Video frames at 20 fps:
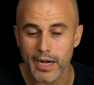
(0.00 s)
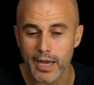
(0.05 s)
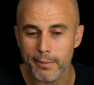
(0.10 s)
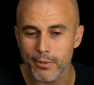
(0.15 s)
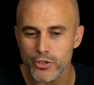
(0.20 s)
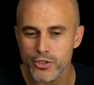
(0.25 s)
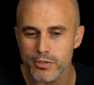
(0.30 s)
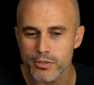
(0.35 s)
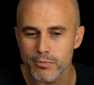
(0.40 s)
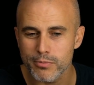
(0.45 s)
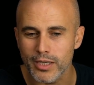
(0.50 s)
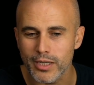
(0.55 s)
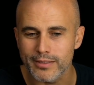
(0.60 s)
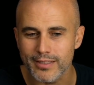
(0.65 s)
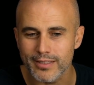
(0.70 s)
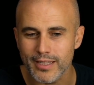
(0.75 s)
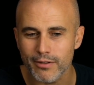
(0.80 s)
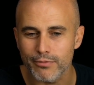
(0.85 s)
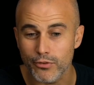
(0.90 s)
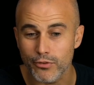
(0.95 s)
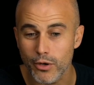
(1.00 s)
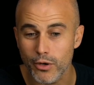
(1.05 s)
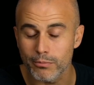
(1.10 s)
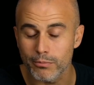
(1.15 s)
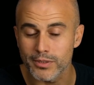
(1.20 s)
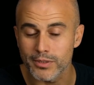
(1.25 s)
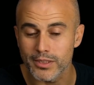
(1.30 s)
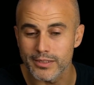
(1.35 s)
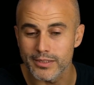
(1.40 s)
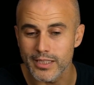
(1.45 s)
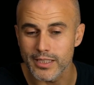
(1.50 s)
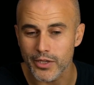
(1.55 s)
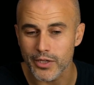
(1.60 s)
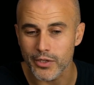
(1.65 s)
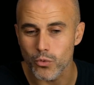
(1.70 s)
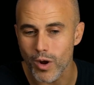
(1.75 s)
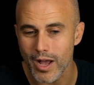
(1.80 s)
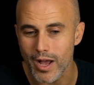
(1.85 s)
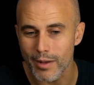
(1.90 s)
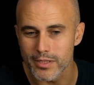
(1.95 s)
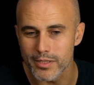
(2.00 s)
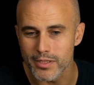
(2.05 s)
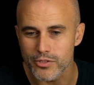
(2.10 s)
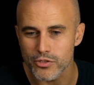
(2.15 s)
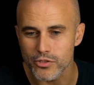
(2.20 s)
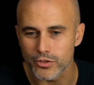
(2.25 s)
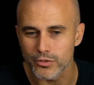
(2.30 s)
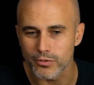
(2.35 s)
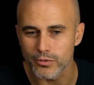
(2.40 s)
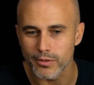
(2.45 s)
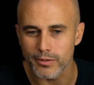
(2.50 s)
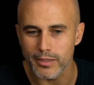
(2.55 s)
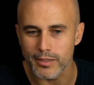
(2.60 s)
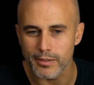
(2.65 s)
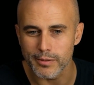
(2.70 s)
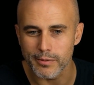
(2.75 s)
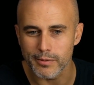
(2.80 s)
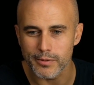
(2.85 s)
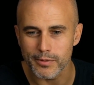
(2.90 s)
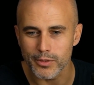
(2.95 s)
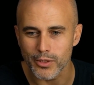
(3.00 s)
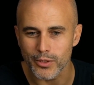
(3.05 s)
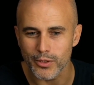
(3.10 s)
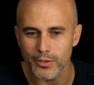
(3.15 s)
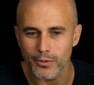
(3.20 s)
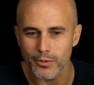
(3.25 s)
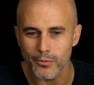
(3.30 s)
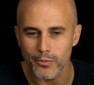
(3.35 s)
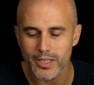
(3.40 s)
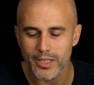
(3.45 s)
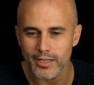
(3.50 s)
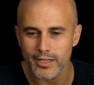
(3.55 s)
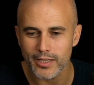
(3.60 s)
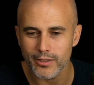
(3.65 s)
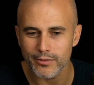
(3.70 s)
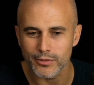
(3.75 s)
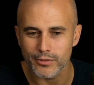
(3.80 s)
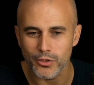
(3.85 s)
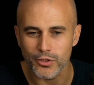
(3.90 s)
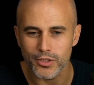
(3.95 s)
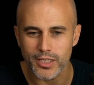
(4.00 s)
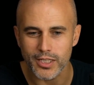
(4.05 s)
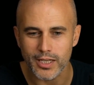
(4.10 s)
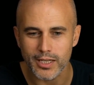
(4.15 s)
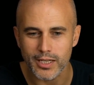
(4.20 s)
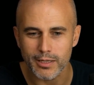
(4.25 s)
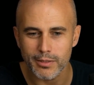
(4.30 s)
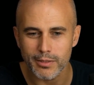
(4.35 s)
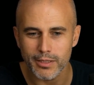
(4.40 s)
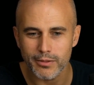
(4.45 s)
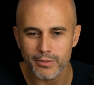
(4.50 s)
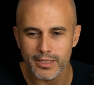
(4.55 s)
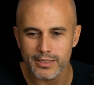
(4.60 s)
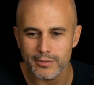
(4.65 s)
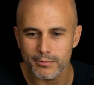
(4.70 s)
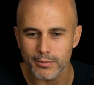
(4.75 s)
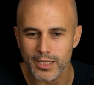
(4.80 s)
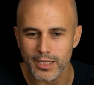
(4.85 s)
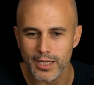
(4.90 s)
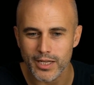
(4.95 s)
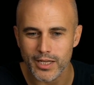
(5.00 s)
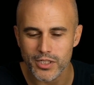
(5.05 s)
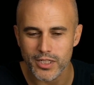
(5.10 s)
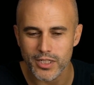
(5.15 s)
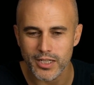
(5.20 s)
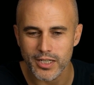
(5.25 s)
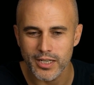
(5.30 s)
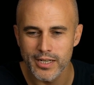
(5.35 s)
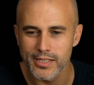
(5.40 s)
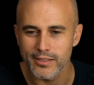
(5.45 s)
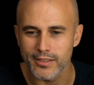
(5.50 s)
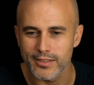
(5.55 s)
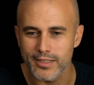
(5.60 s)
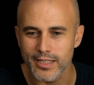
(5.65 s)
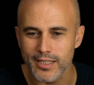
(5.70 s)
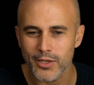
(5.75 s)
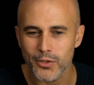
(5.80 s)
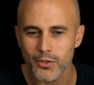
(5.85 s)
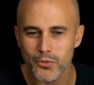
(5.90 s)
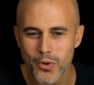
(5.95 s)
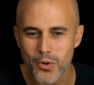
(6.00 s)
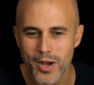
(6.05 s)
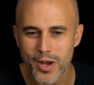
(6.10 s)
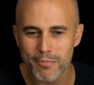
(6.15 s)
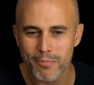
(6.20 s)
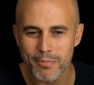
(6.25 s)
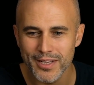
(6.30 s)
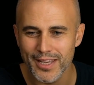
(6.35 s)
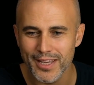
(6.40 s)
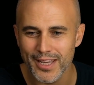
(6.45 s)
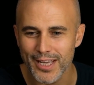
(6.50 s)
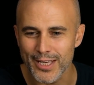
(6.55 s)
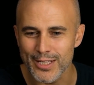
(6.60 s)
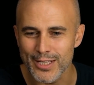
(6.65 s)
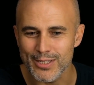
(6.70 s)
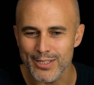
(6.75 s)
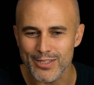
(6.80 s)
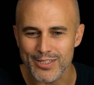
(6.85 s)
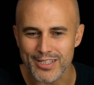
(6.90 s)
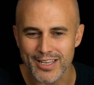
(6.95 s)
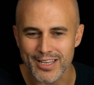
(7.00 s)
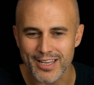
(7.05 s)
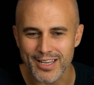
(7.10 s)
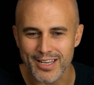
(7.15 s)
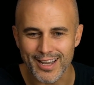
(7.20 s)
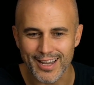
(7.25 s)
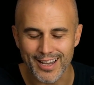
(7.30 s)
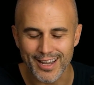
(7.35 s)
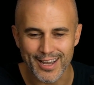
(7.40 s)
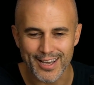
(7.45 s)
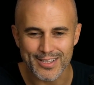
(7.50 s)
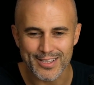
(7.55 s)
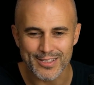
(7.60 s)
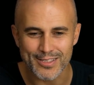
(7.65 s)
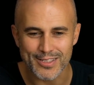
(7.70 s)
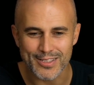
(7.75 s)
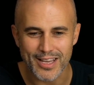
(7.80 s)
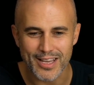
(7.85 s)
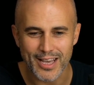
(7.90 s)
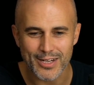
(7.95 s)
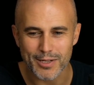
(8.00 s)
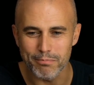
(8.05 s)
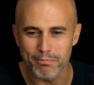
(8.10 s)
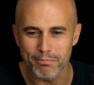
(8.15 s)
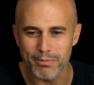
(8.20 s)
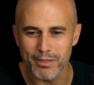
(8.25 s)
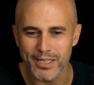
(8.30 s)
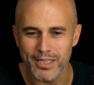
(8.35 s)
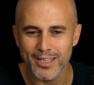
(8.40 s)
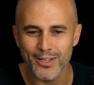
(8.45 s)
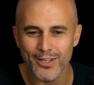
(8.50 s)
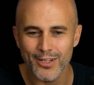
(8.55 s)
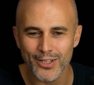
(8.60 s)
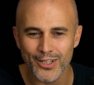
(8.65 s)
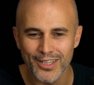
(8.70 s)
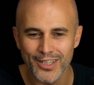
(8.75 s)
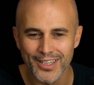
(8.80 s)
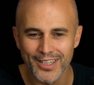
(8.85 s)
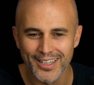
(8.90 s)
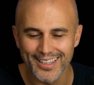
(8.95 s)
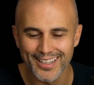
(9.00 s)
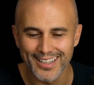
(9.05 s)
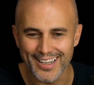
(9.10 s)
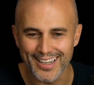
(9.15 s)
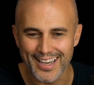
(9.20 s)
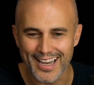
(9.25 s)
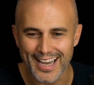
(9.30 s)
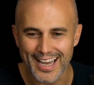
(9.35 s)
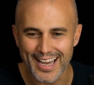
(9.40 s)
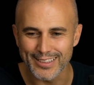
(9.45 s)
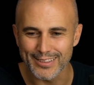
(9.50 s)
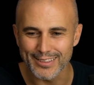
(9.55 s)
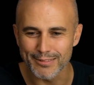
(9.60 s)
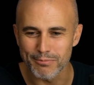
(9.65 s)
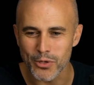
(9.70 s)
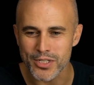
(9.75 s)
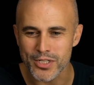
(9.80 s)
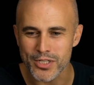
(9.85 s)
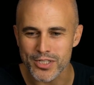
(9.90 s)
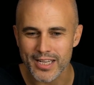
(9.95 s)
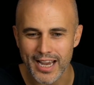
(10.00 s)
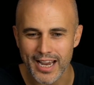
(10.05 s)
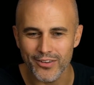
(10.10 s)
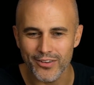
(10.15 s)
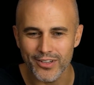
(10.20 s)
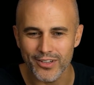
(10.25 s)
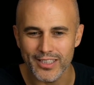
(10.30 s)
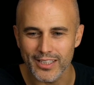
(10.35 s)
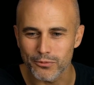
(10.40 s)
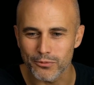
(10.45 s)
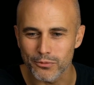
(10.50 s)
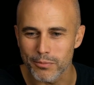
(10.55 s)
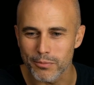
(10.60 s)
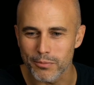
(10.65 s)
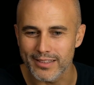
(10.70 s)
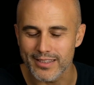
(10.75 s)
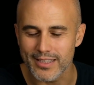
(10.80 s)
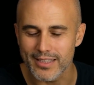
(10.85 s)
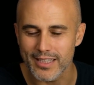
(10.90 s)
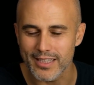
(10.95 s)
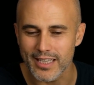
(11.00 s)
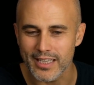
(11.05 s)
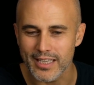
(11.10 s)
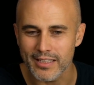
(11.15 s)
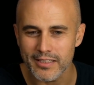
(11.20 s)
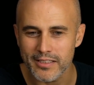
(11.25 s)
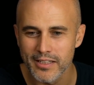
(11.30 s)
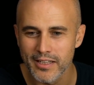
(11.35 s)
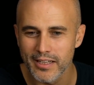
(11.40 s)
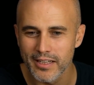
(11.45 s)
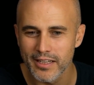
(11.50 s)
possible attack from the dark web. So we kind of don't think about it, but actually the dark web is actually bigger and more scary than we might think.